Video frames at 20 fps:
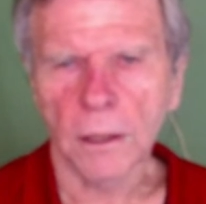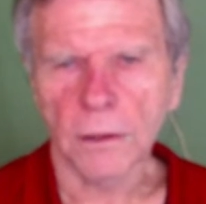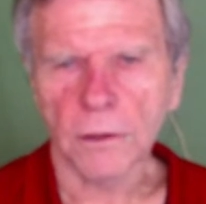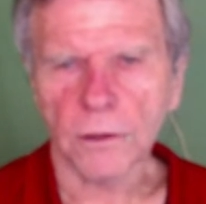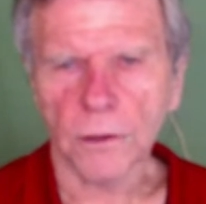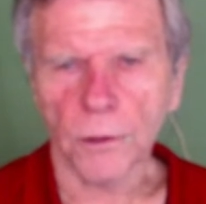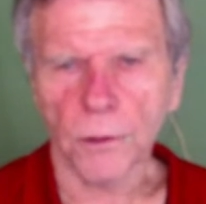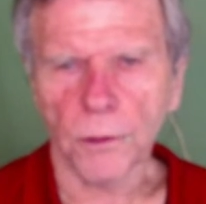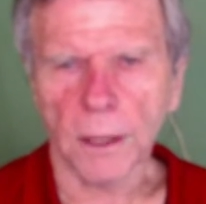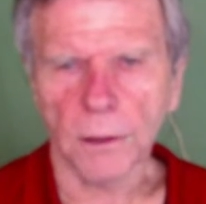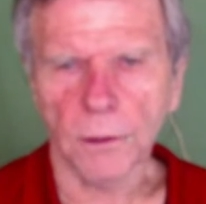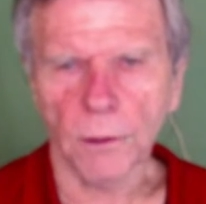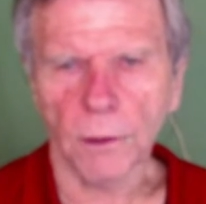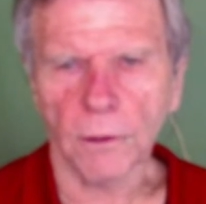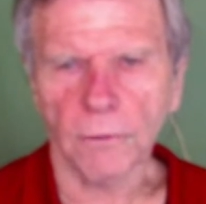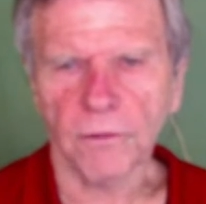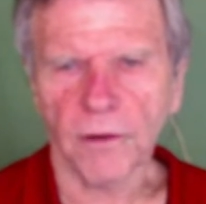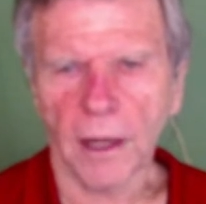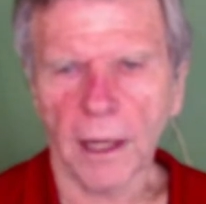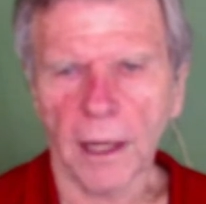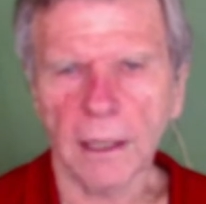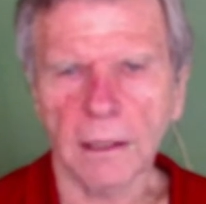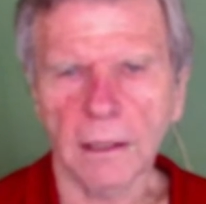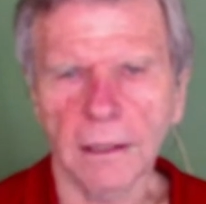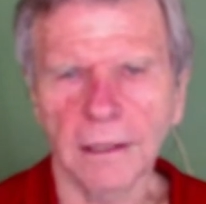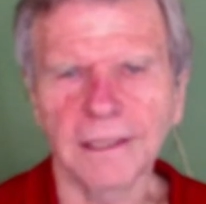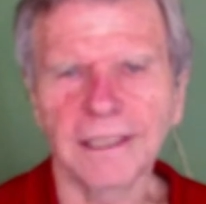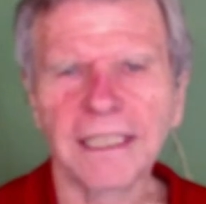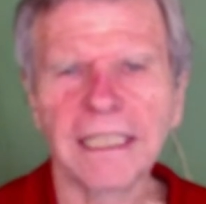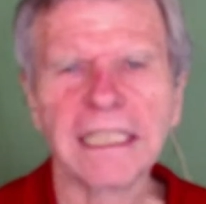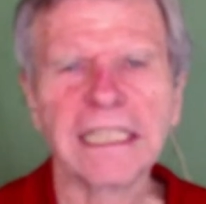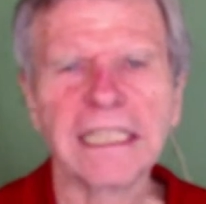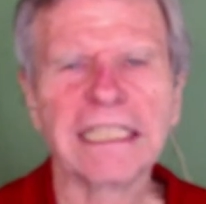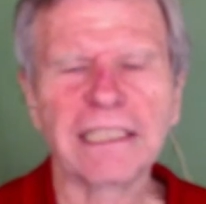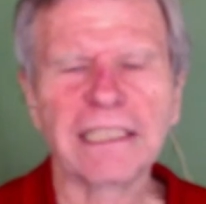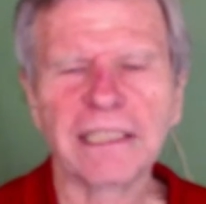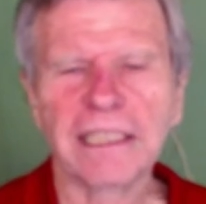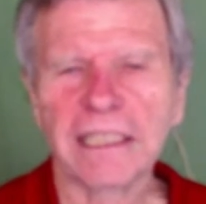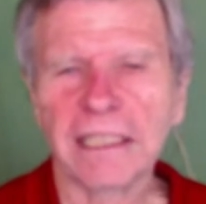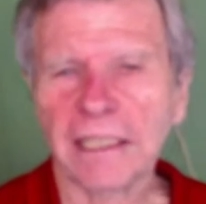so you get notified
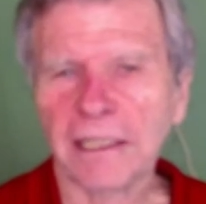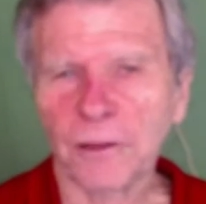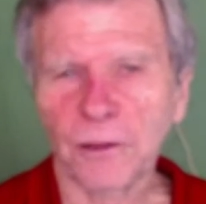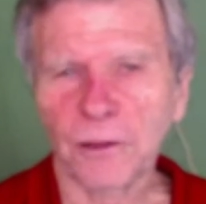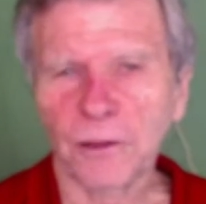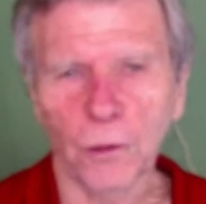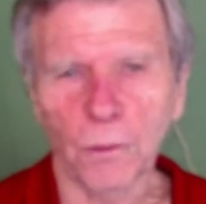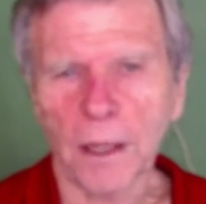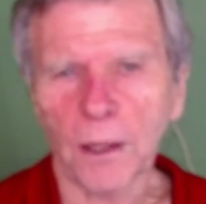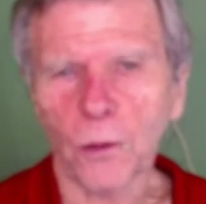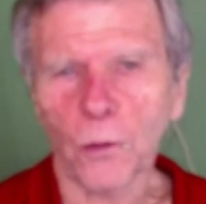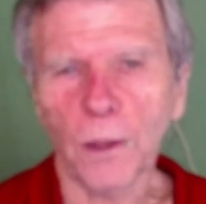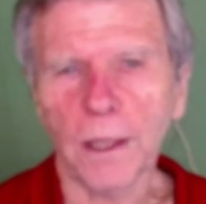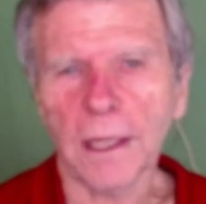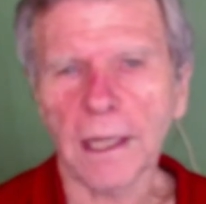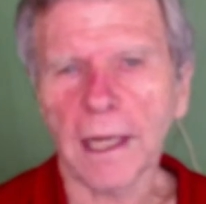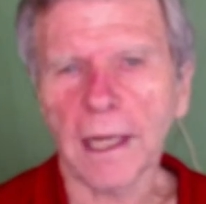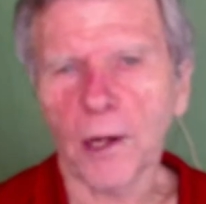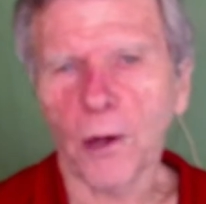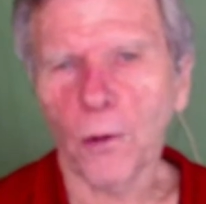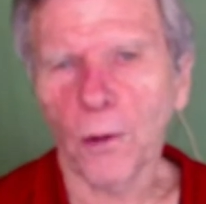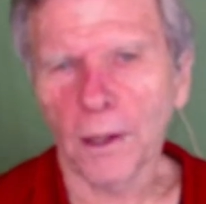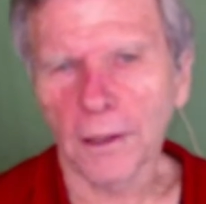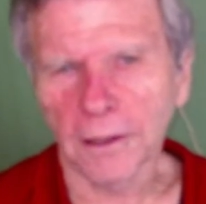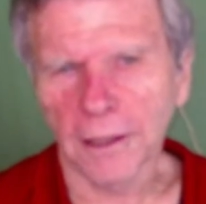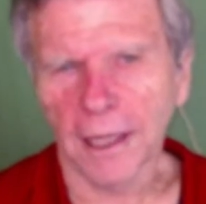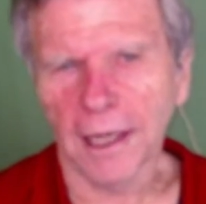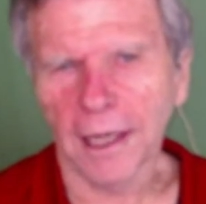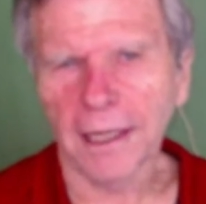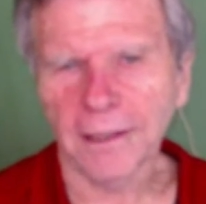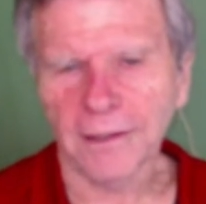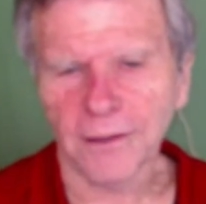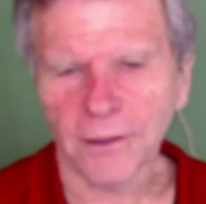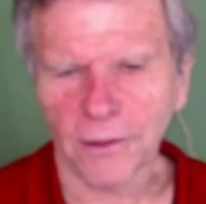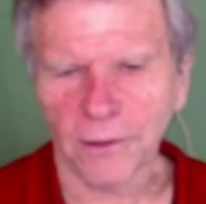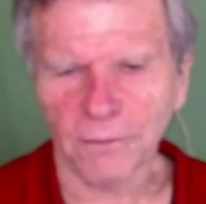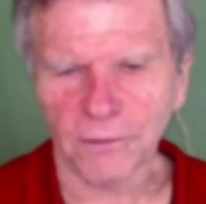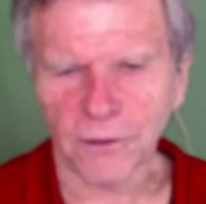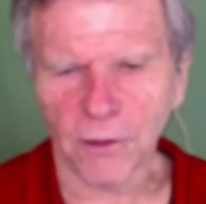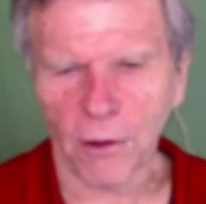no matter when I go online. So
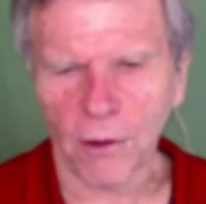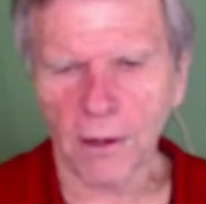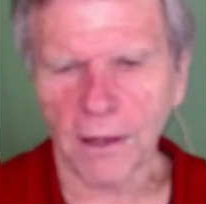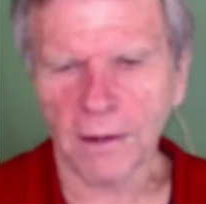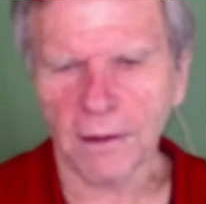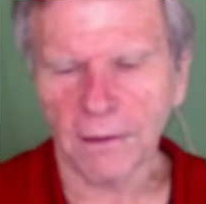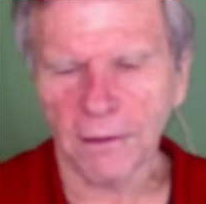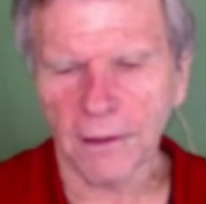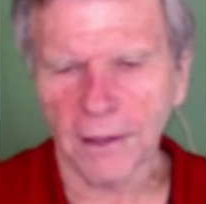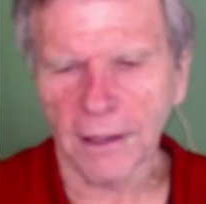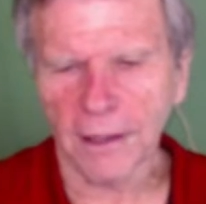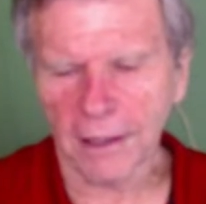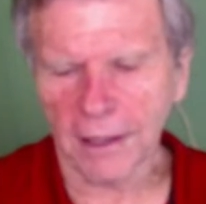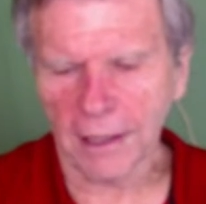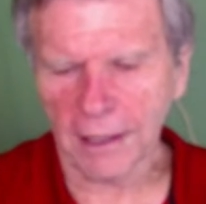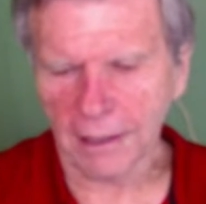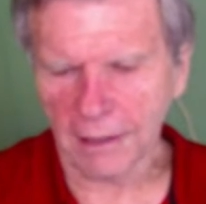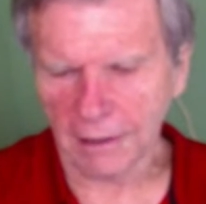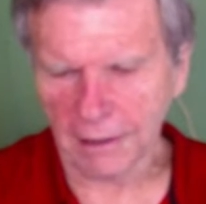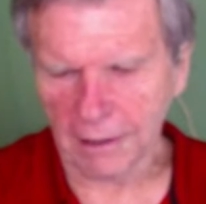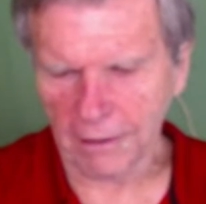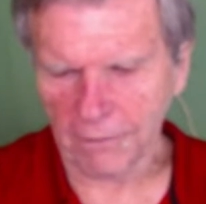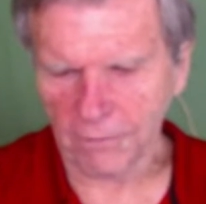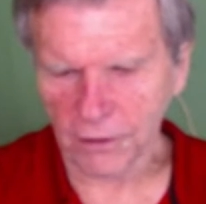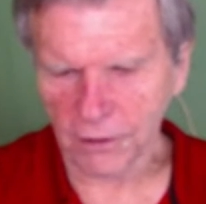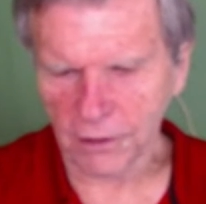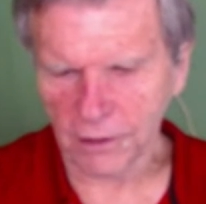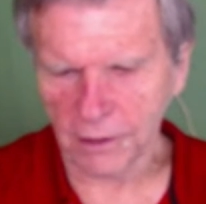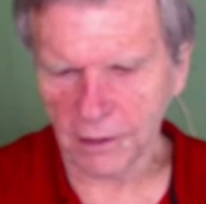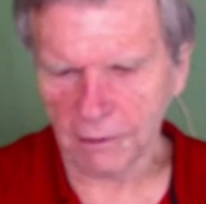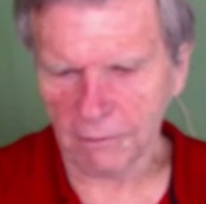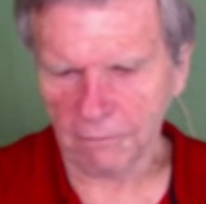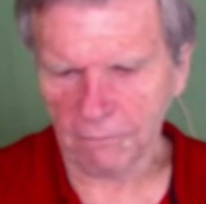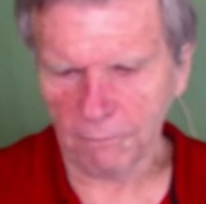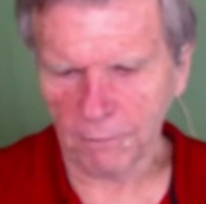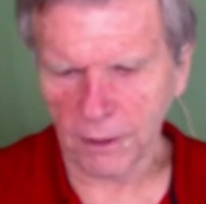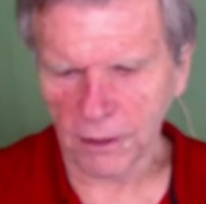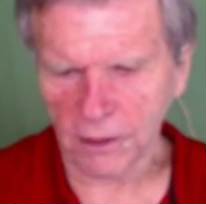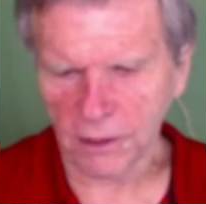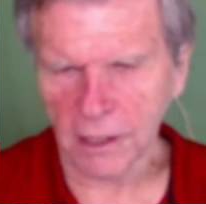I'm sorry that I obviously
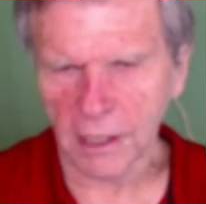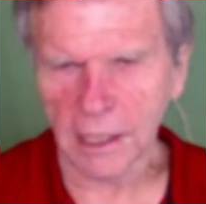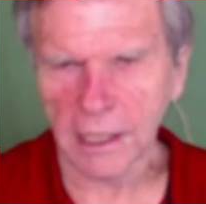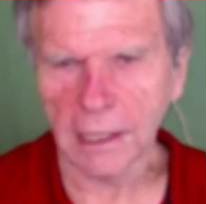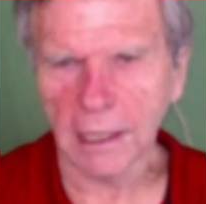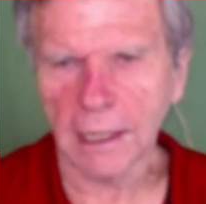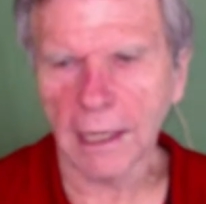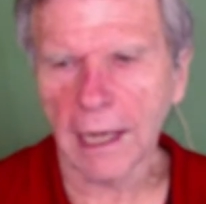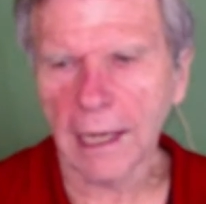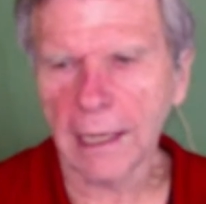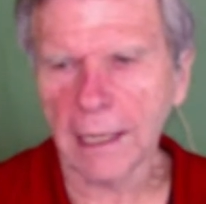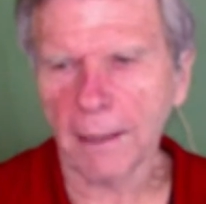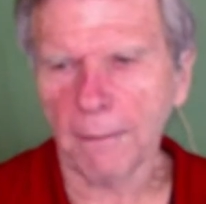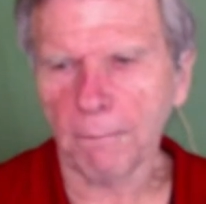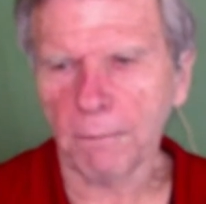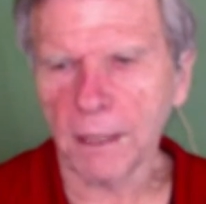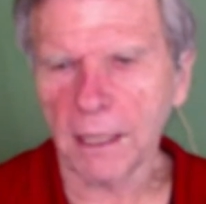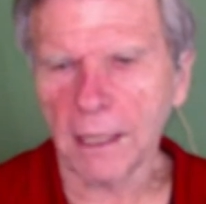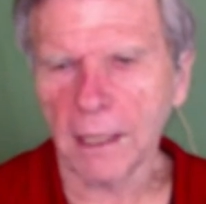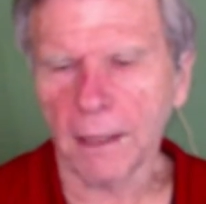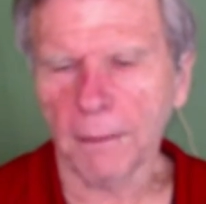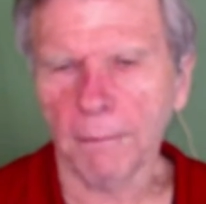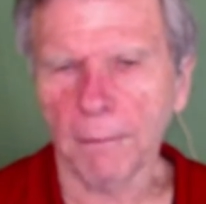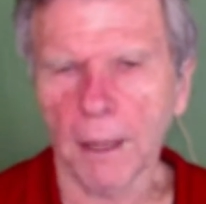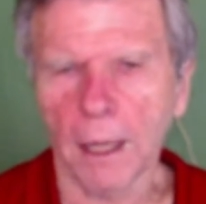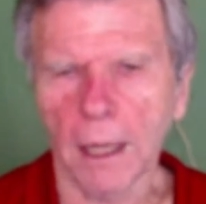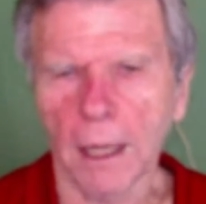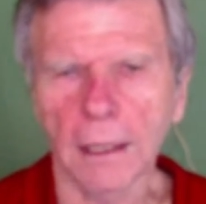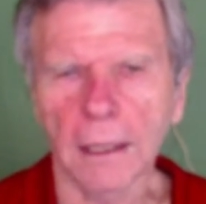missed the AM PM